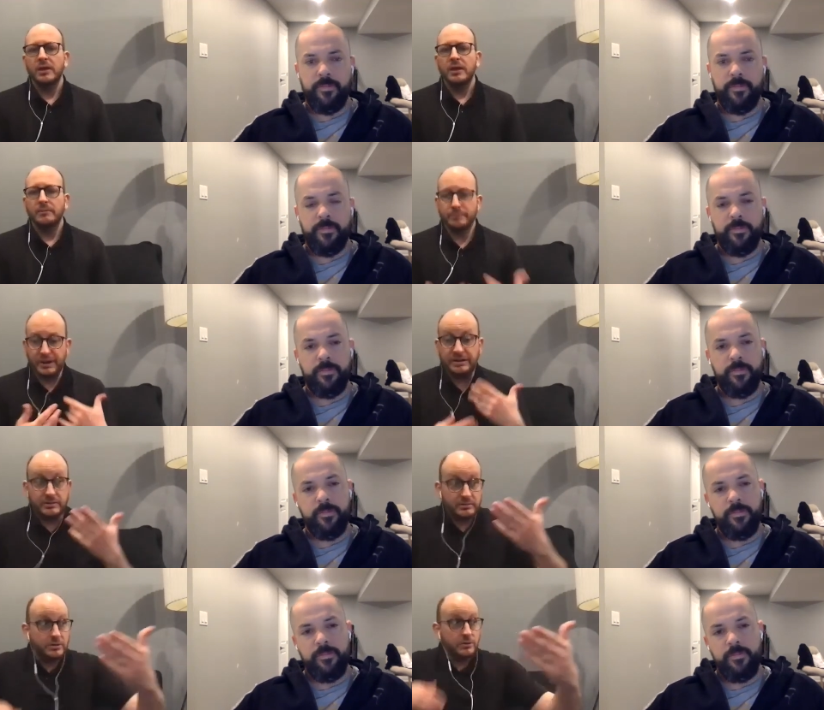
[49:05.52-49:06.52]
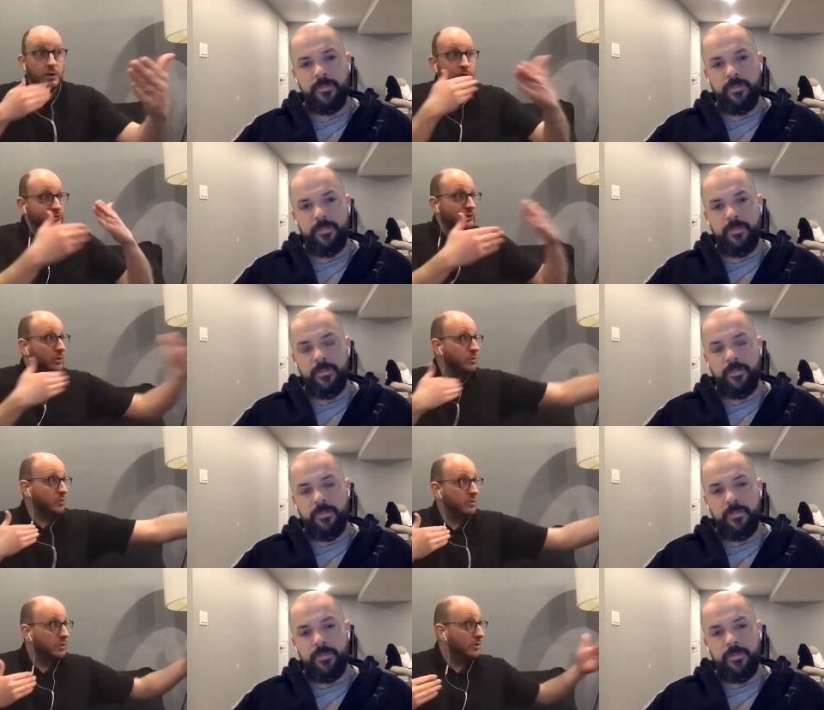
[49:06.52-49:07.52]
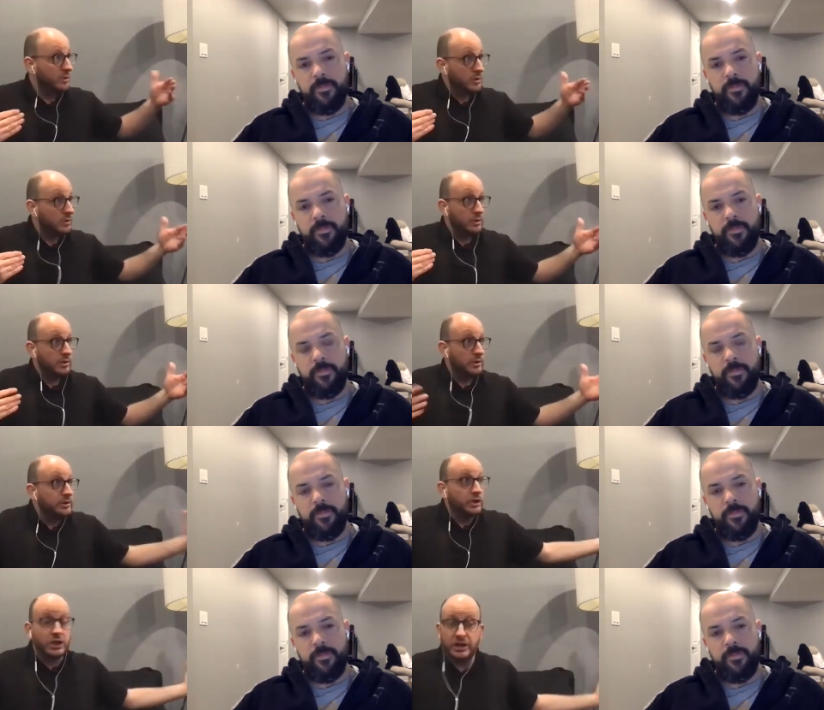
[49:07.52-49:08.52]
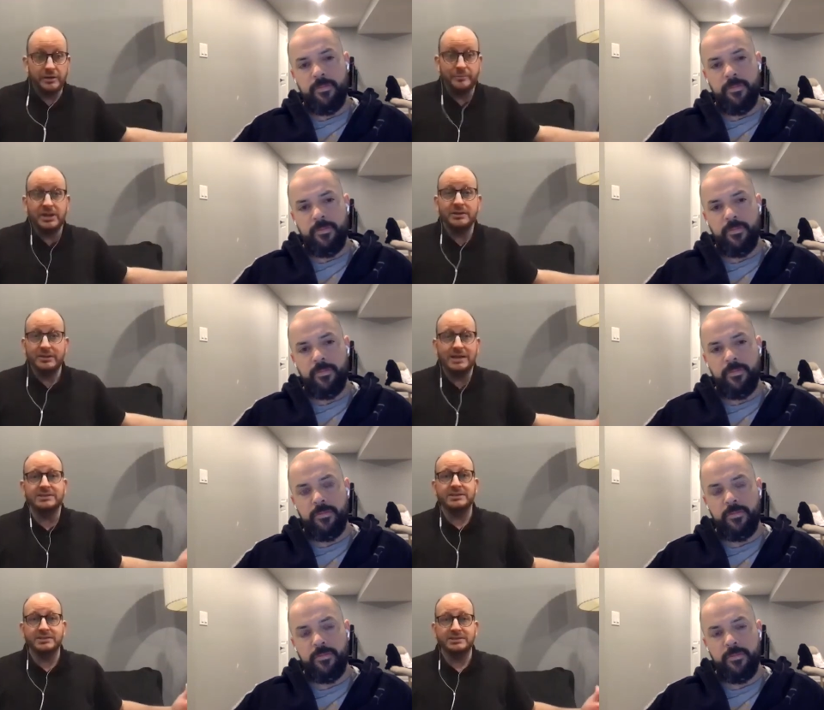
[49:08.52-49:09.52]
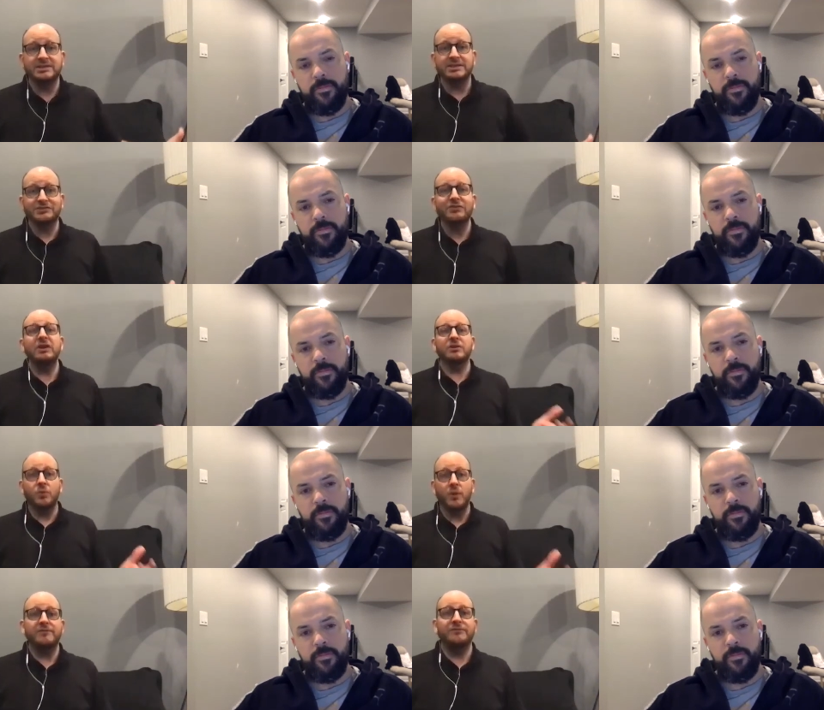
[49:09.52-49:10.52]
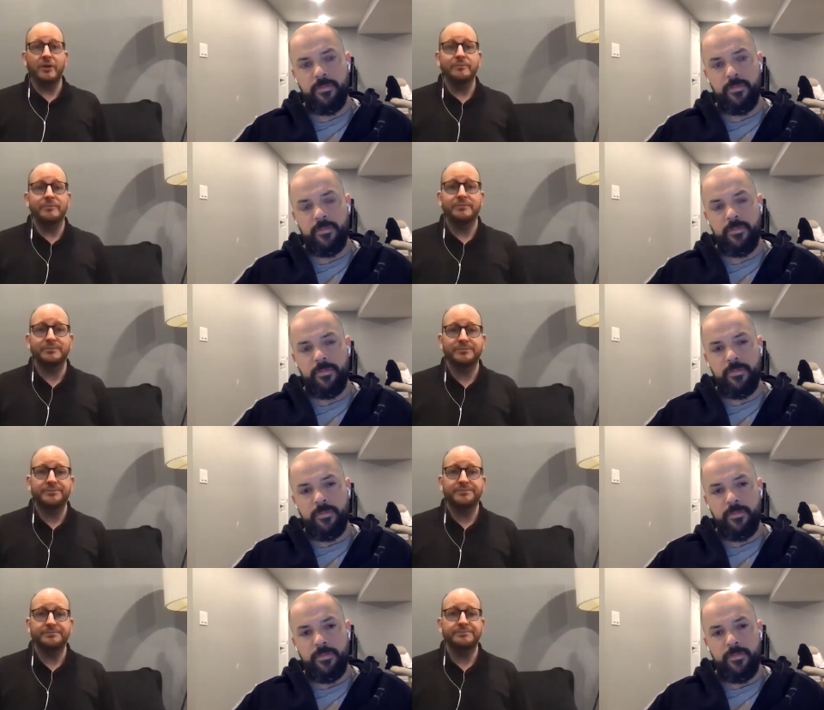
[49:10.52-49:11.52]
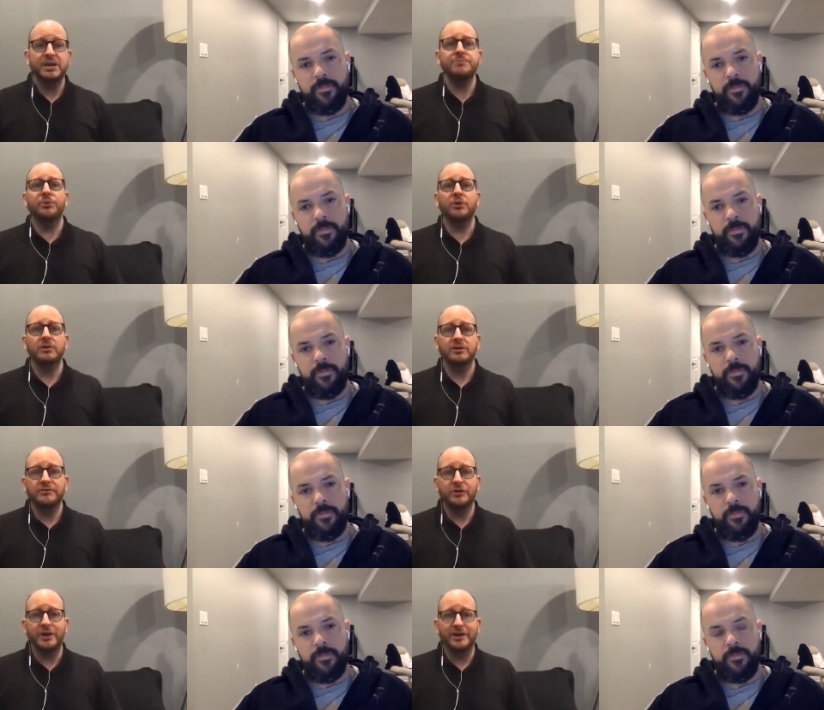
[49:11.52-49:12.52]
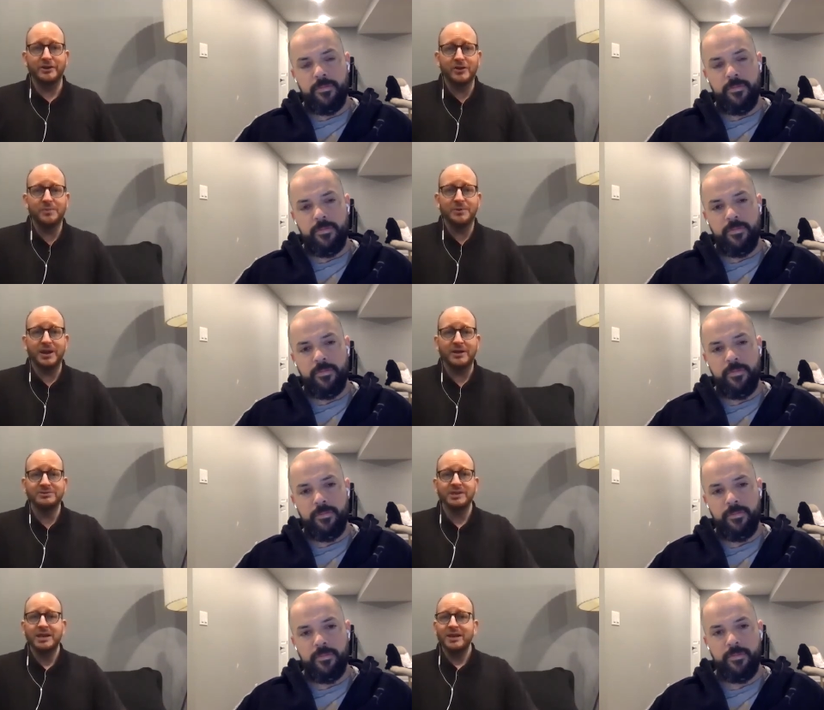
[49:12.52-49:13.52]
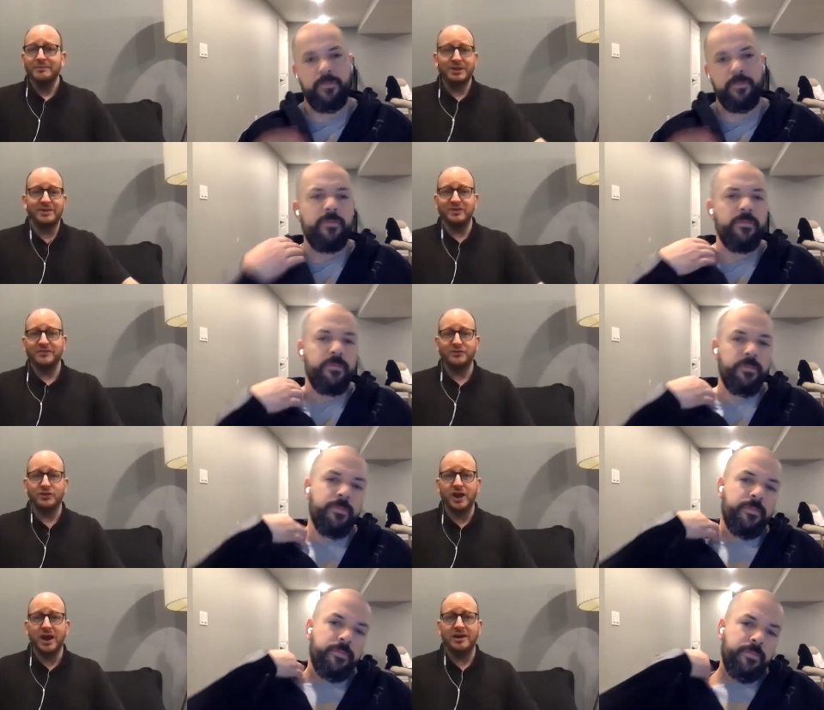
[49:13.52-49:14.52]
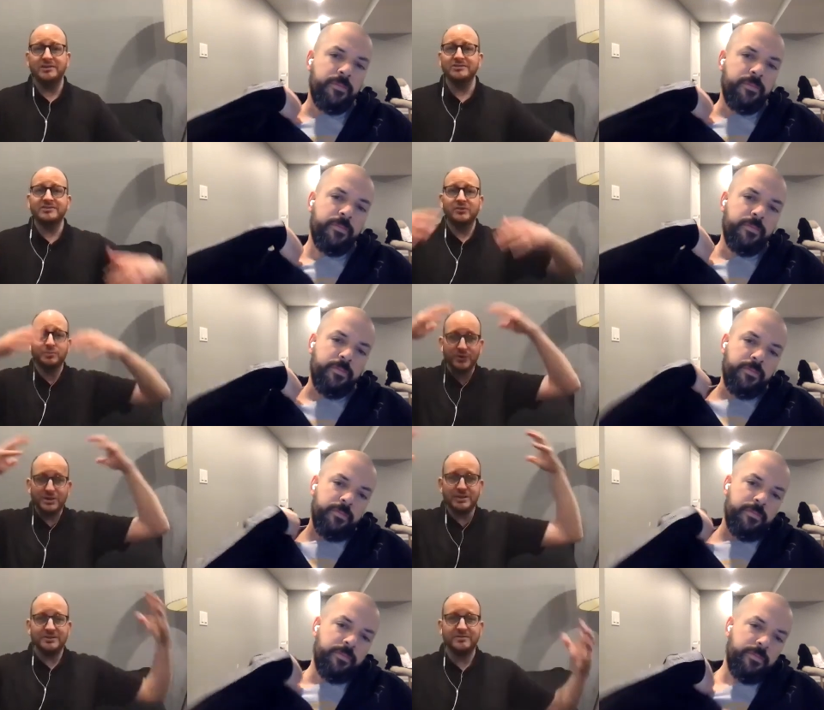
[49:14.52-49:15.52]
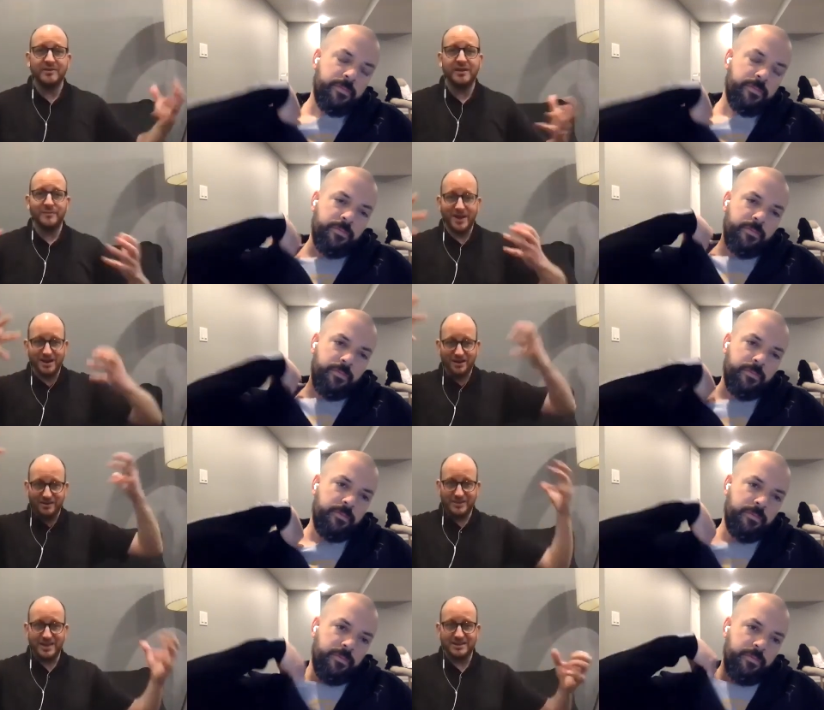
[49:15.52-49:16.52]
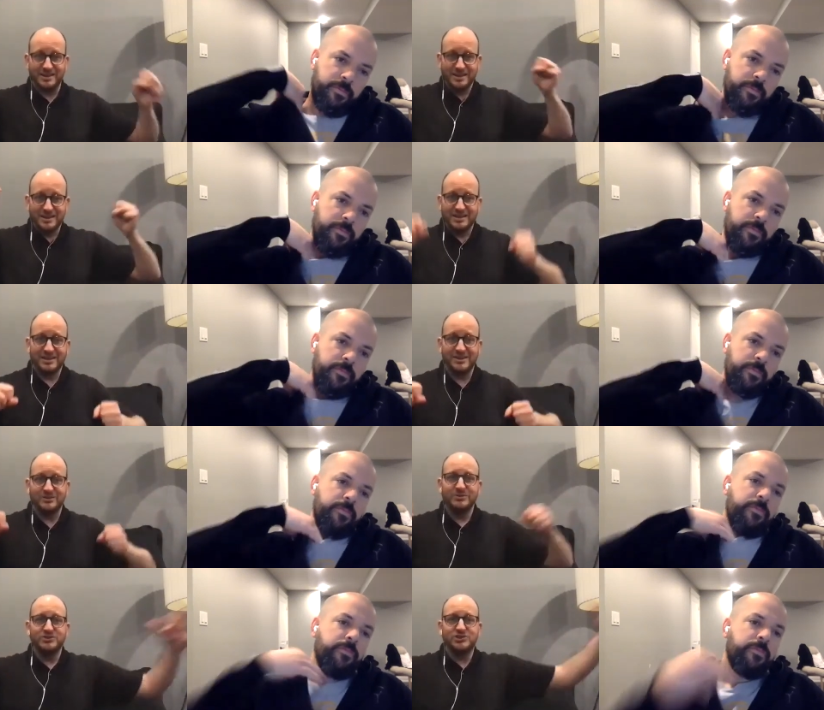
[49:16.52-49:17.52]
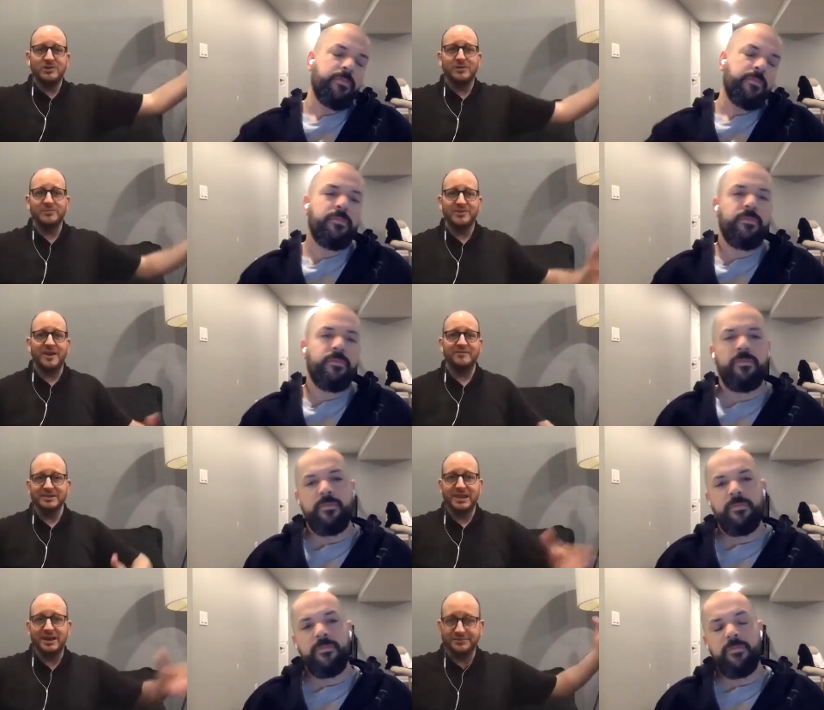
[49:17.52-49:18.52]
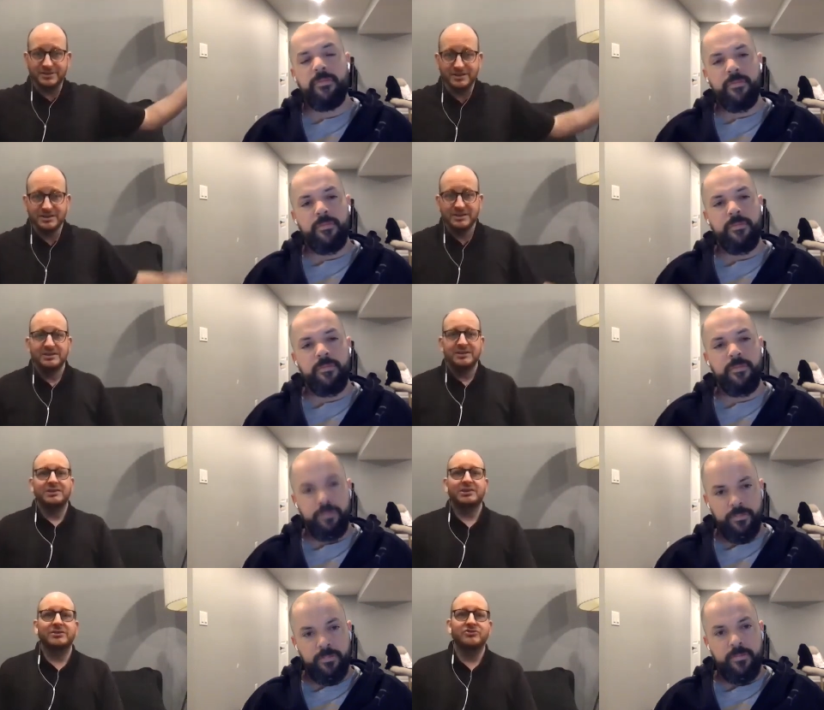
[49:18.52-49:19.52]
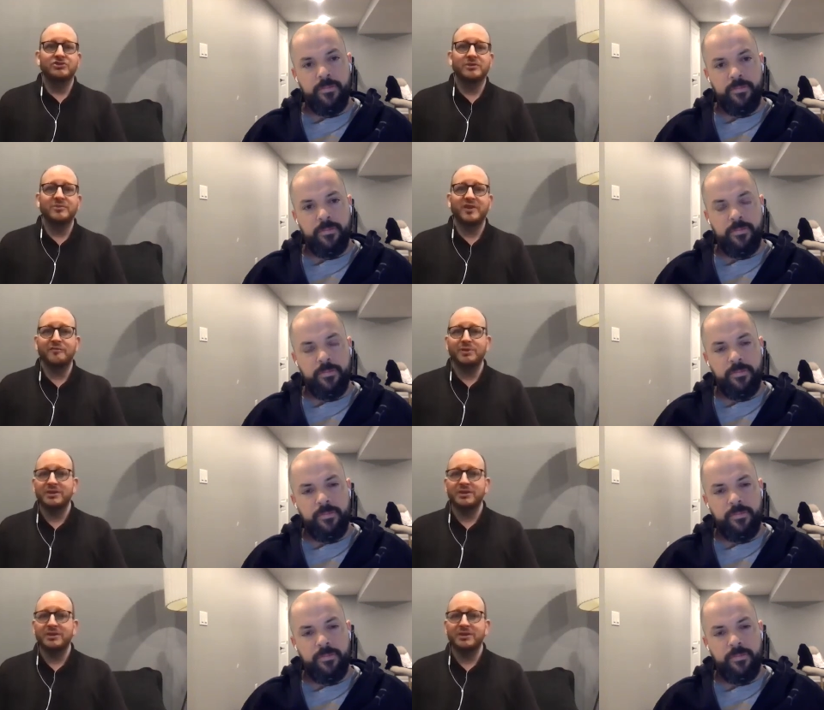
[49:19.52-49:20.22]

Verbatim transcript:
Speaker 1: but you're also you're gonna be less than six feet away from people if you're at an open house. But even if you're not, you're still breathing the same air that you know the germs haven't left. Uh, the germs have been